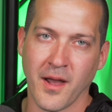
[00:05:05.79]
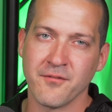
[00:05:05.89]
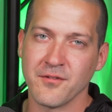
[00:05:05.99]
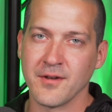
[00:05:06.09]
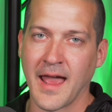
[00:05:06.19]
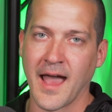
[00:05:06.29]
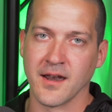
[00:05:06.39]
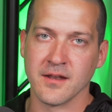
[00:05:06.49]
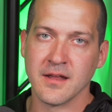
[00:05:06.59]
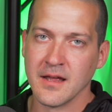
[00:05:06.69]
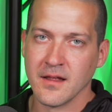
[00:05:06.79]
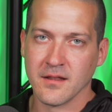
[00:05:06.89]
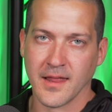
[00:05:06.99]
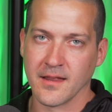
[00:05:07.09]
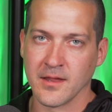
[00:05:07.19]
I've even had it
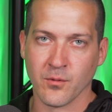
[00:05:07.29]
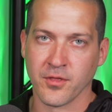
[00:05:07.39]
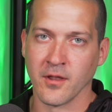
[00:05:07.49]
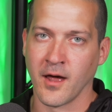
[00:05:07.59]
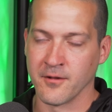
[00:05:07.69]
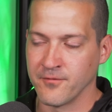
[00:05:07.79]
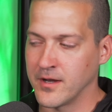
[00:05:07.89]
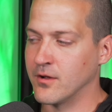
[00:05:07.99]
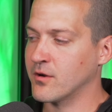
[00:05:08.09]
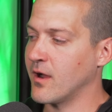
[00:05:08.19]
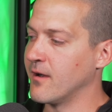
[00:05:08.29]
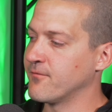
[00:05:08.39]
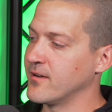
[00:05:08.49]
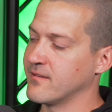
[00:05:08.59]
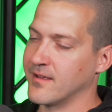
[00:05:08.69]
lately with a lot of video
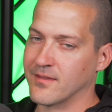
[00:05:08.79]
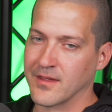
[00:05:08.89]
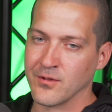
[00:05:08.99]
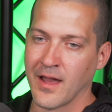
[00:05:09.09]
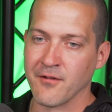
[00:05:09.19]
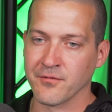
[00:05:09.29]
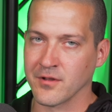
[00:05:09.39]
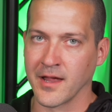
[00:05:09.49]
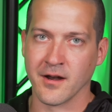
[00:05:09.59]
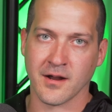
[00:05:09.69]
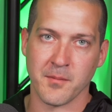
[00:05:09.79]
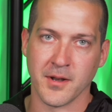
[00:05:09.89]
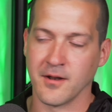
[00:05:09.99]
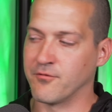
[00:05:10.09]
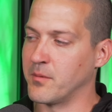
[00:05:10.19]
conferencing that you have glare
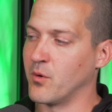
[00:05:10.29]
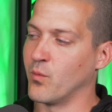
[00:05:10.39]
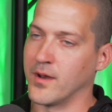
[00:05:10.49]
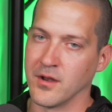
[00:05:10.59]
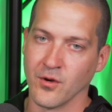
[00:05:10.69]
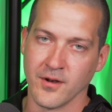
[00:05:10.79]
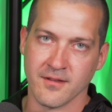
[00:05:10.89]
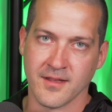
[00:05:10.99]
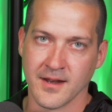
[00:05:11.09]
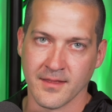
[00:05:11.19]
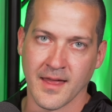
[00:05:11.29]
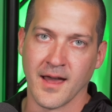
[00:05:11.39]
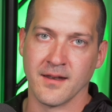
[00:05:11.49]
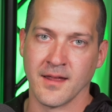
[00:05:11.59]
coming in from a window and it's hitting that.